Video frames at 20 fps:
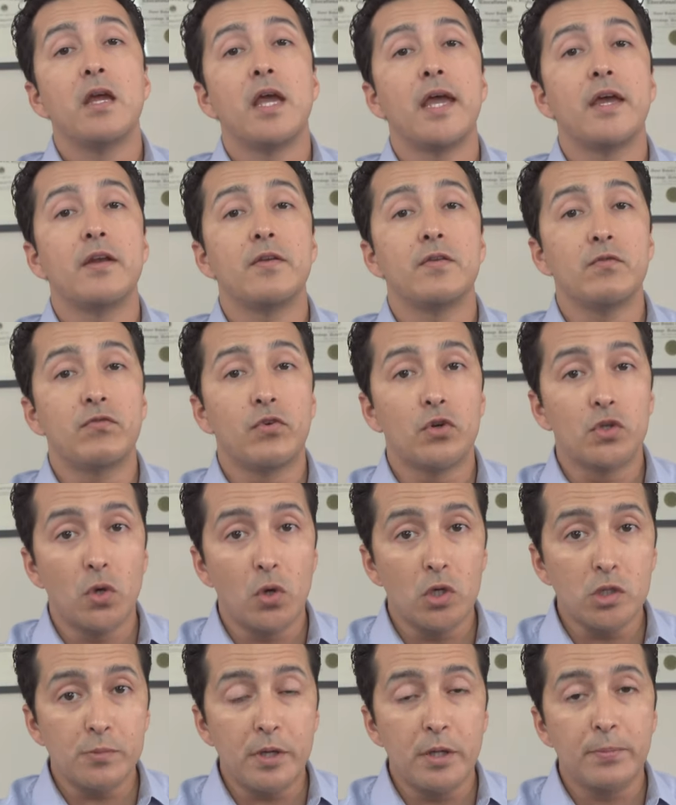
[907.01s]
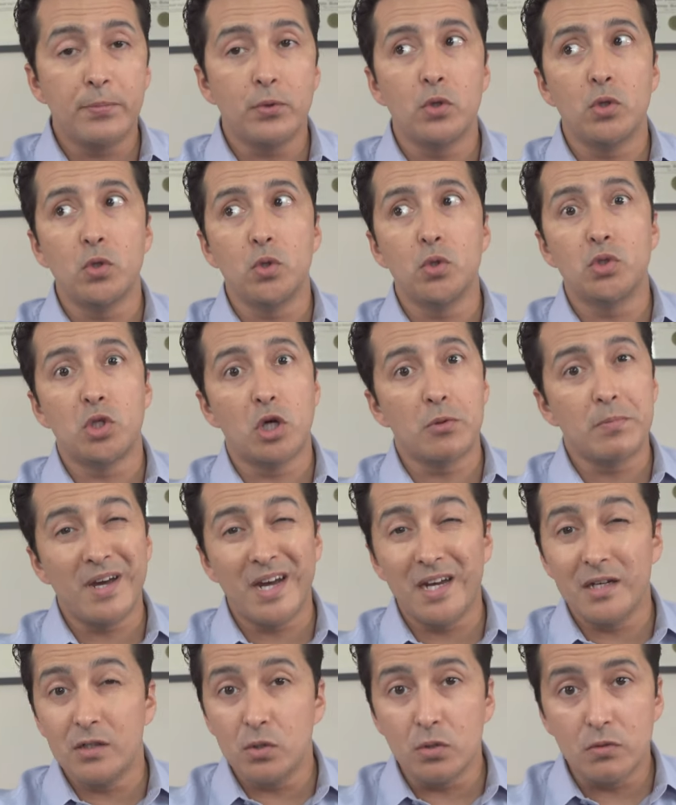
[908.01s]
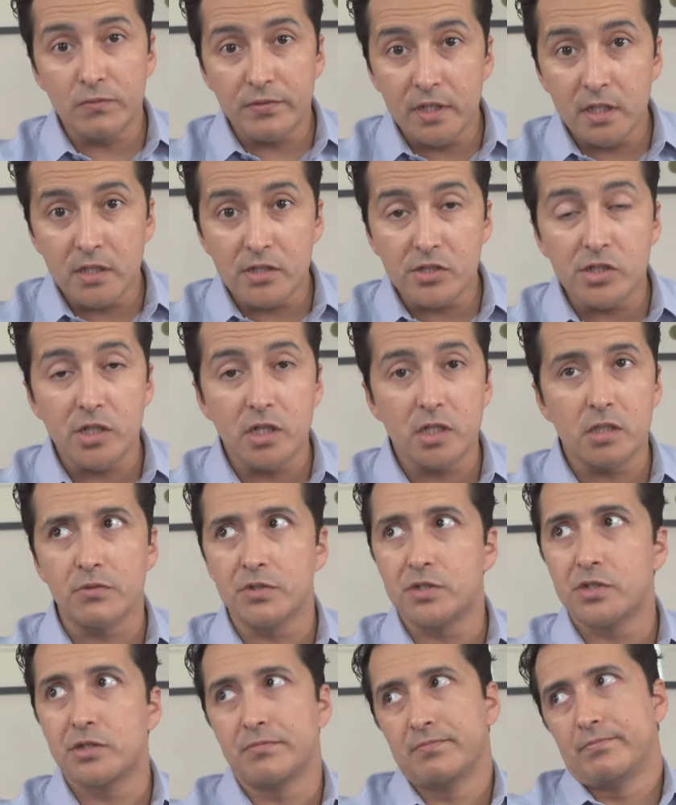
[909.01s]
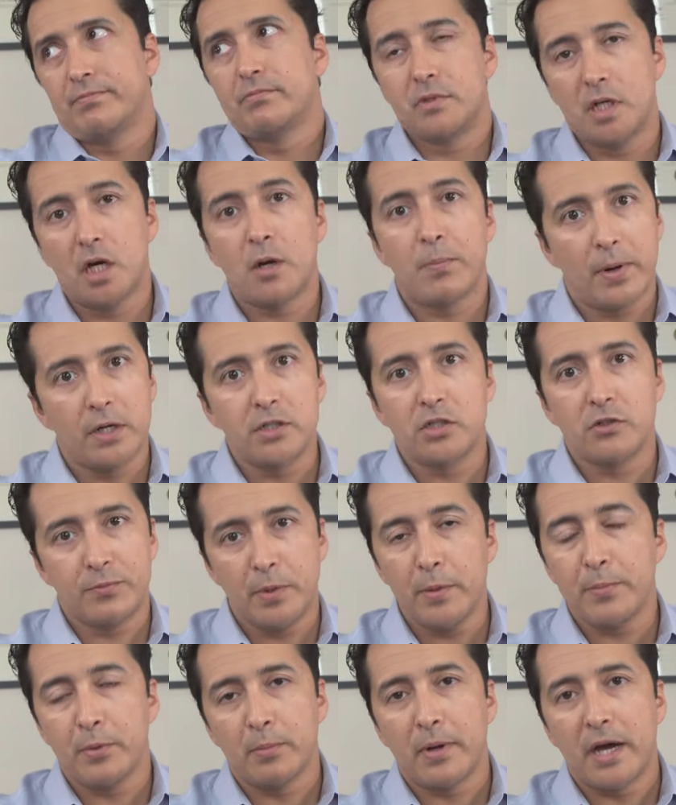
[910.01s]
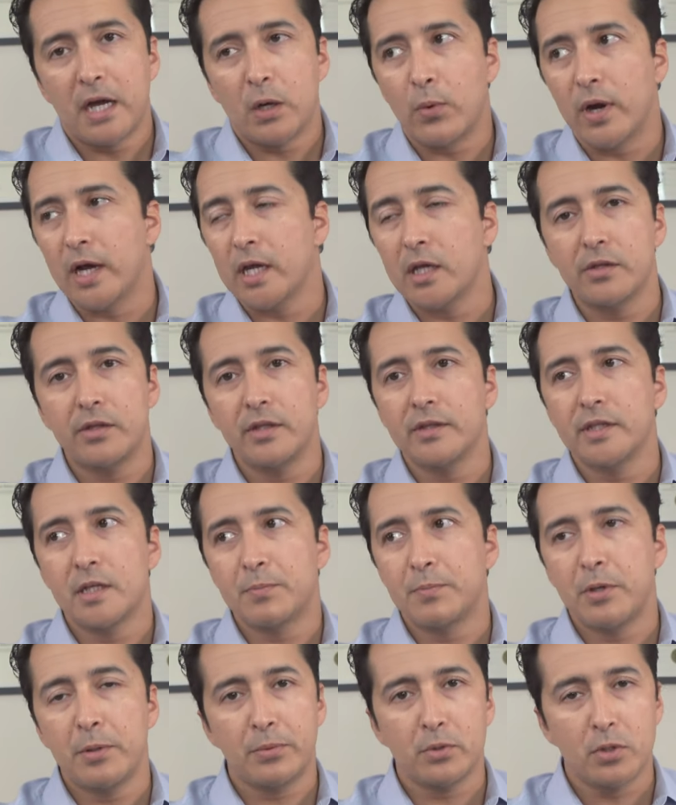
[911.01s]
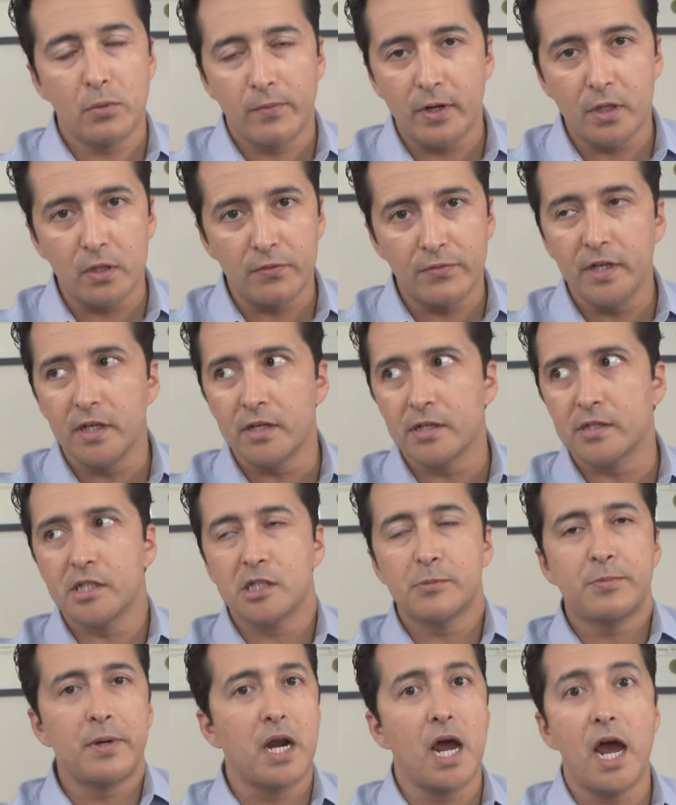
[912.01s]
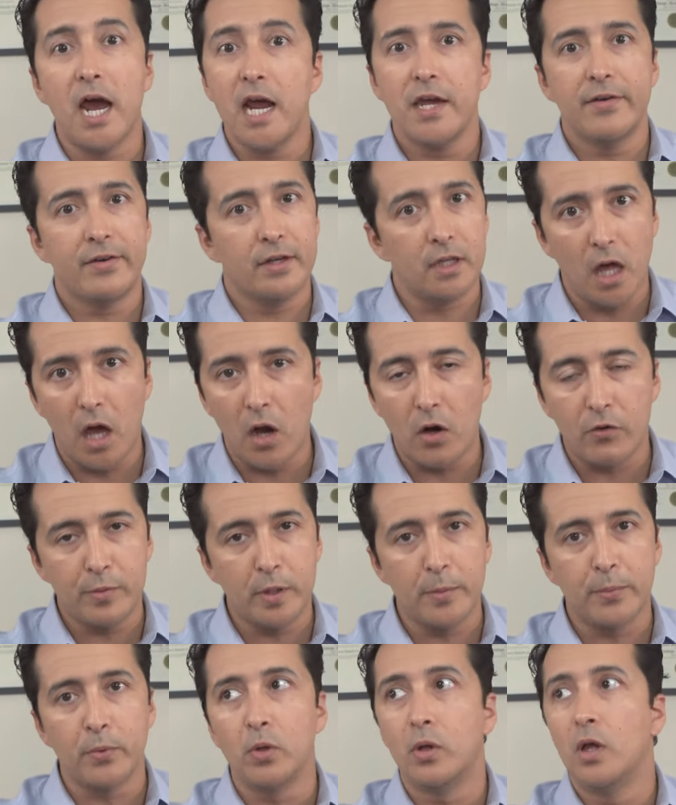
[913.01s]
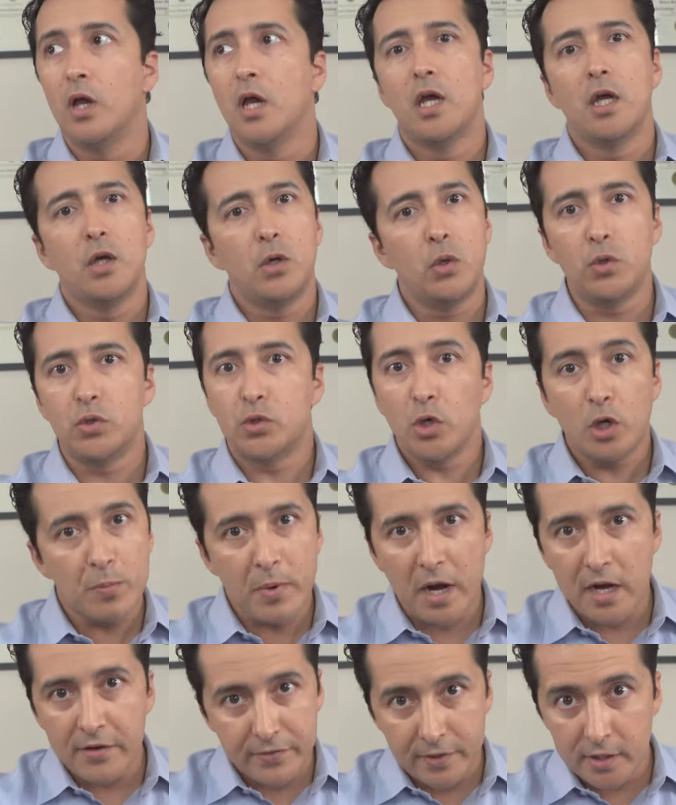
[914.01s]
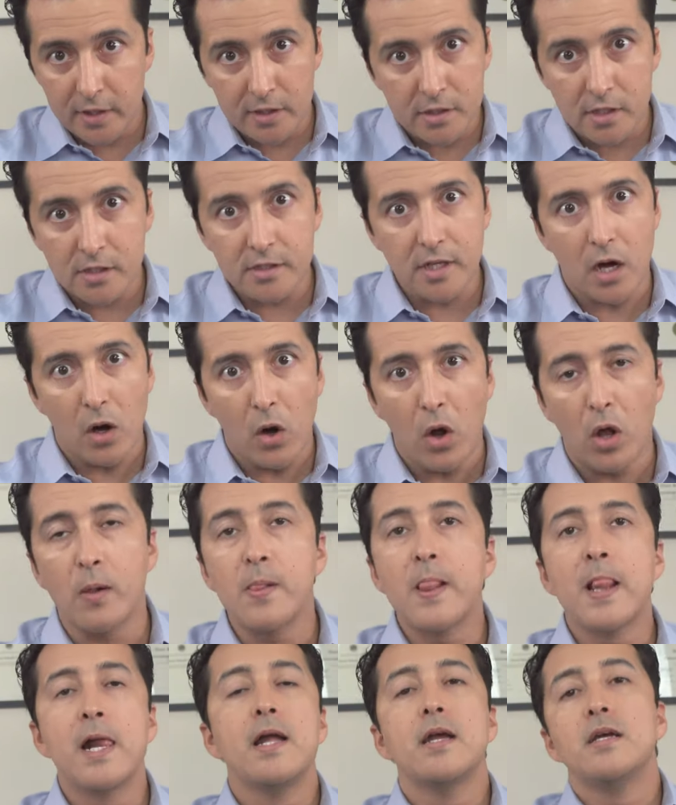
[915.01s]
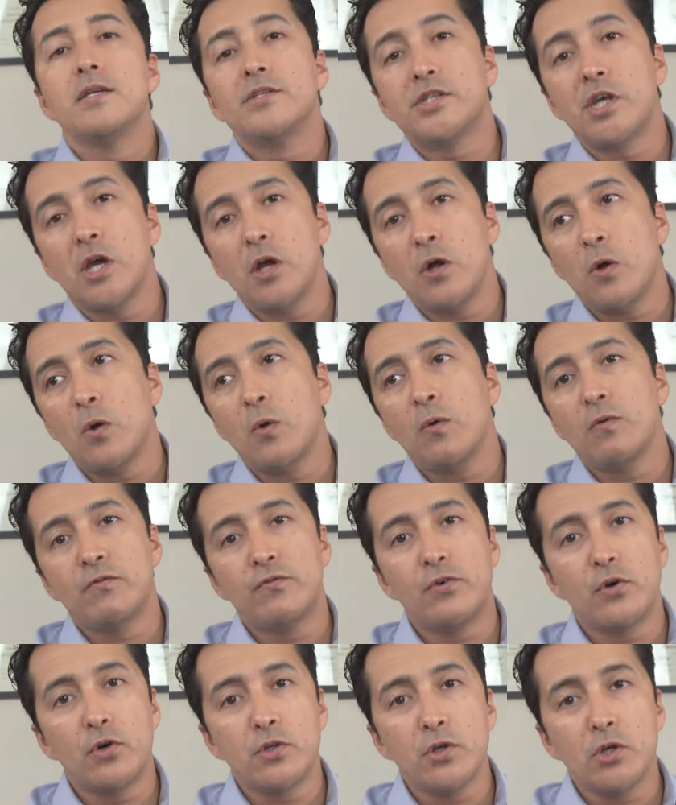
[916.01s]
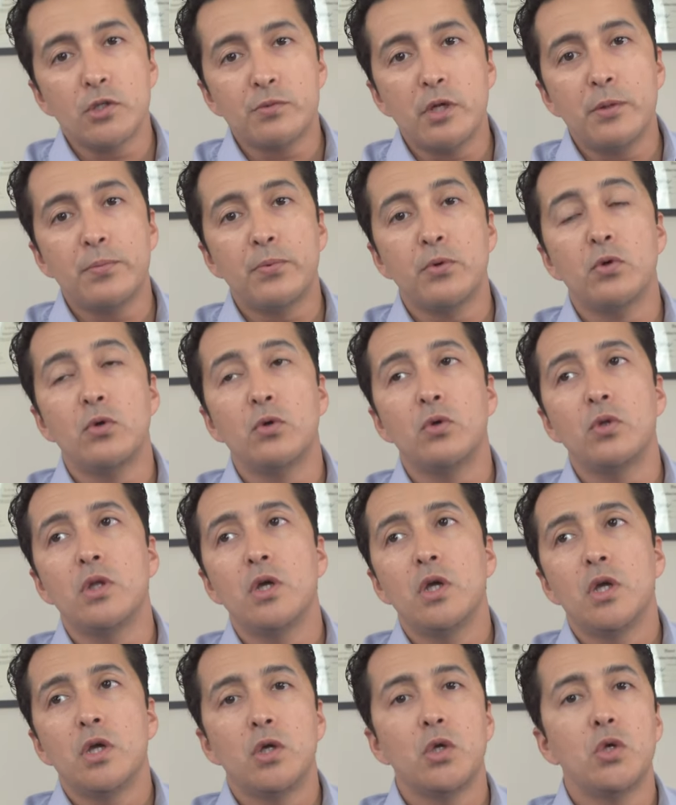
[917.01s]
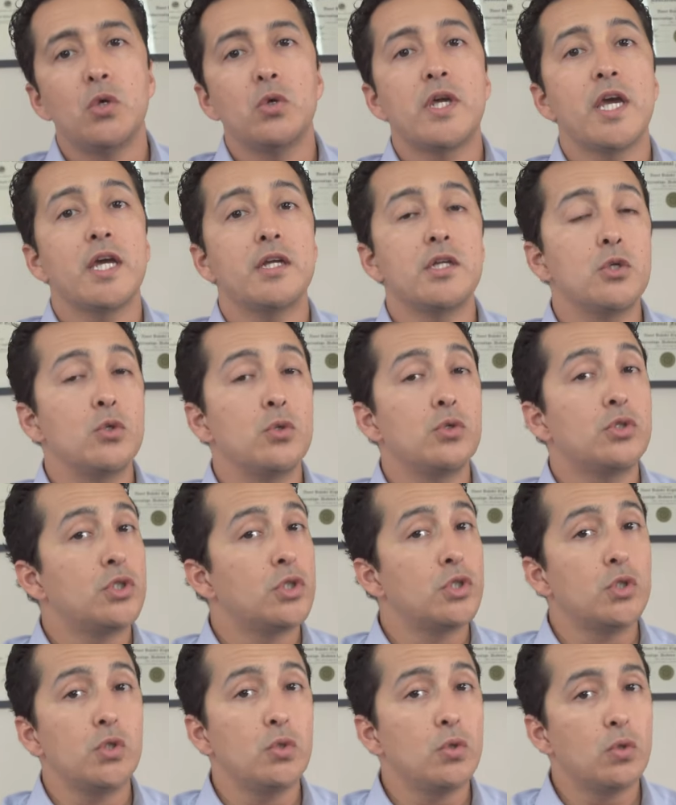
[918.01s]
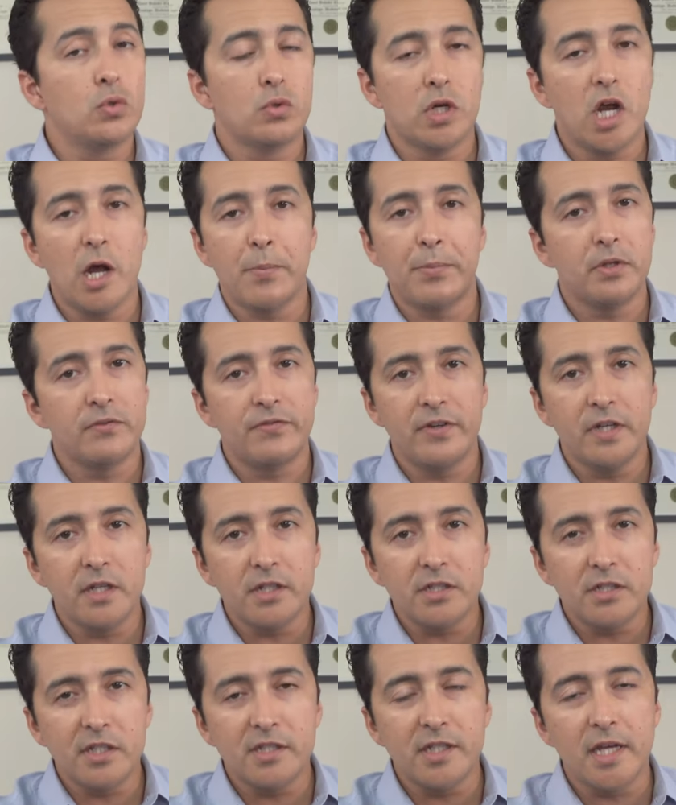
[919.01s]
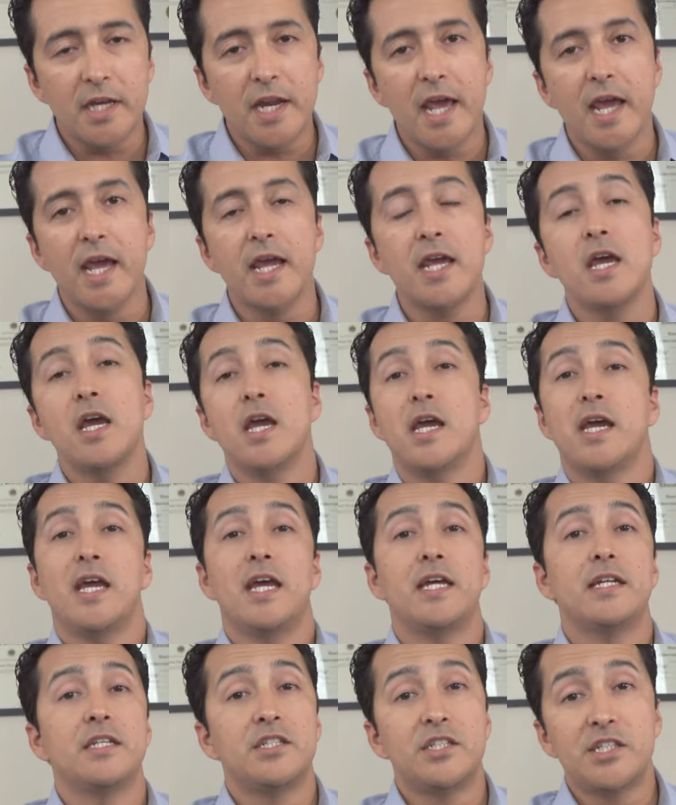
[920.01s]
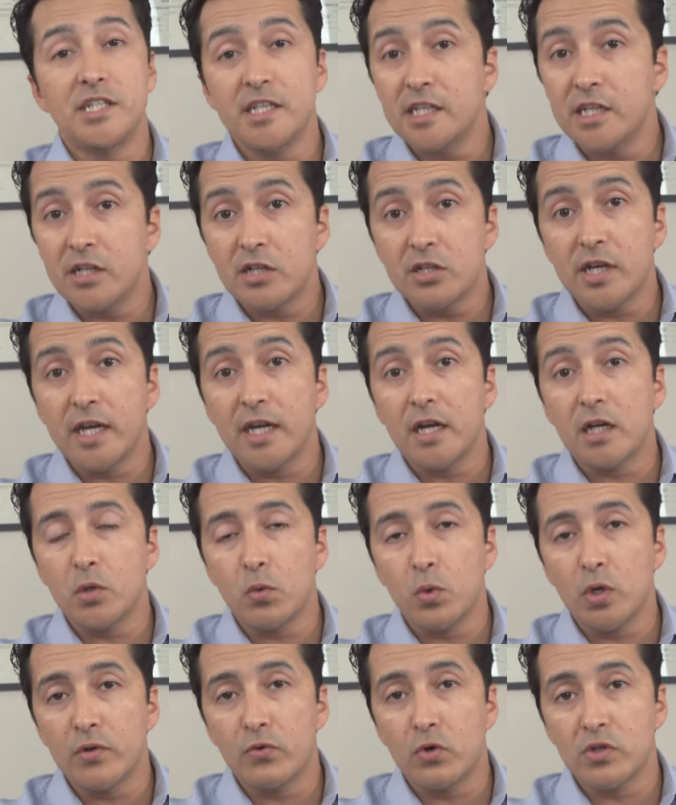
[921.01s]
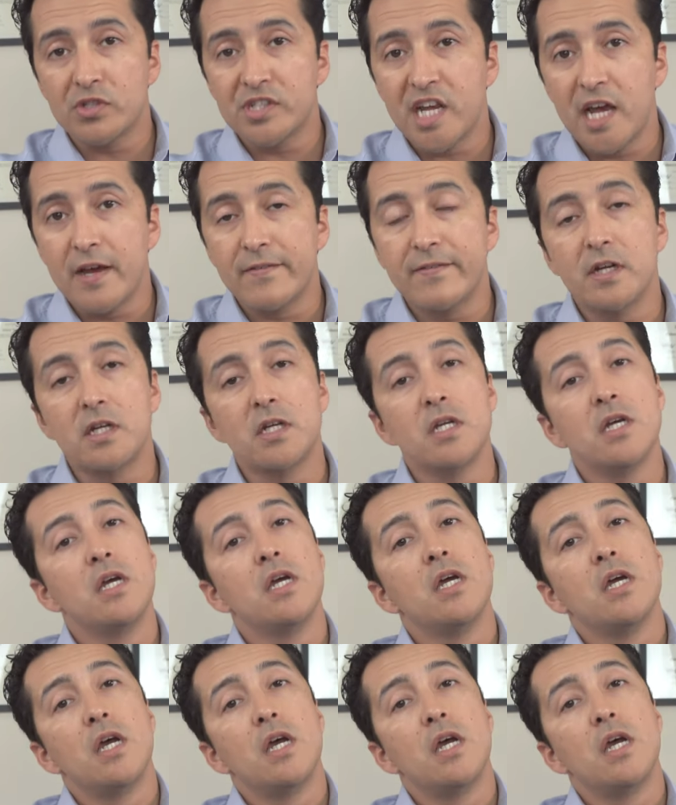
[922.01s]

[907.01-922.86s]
And for those people who don't mind doing finger sticks, which there are a bunch of people, by the way, you think that people don't want the finger sticks, but I have a lot of people who don't mind finger sticks at all. So for those people who can do couple finger sticks a day and see their data 24/7